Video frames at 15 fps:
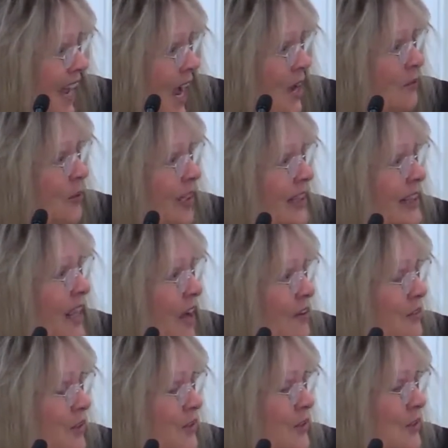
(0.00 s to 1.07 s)
And we
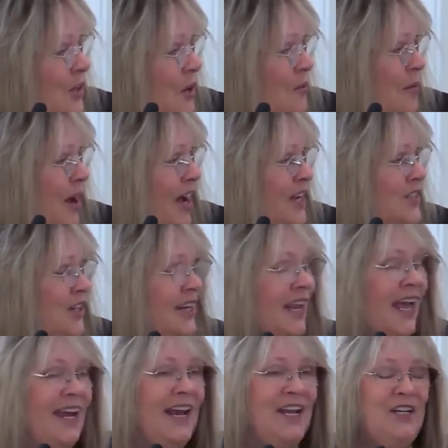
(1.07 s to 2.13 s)
love you so much. And,
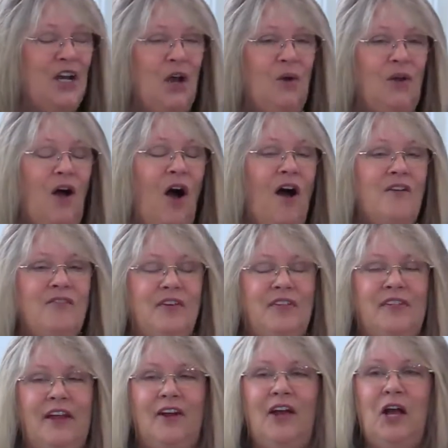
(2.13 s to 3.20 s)
and I know
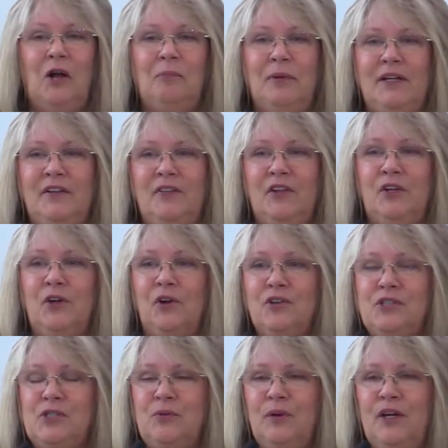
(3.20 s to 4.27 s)
often they're helping in the
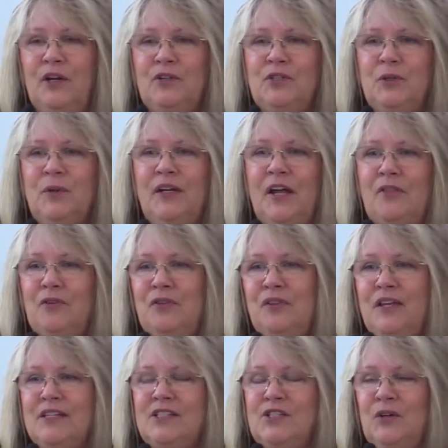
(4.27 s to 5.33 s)
nursery or doing other
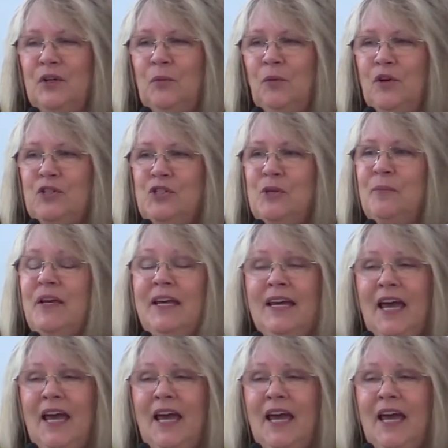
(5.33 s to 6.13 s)
things during worship,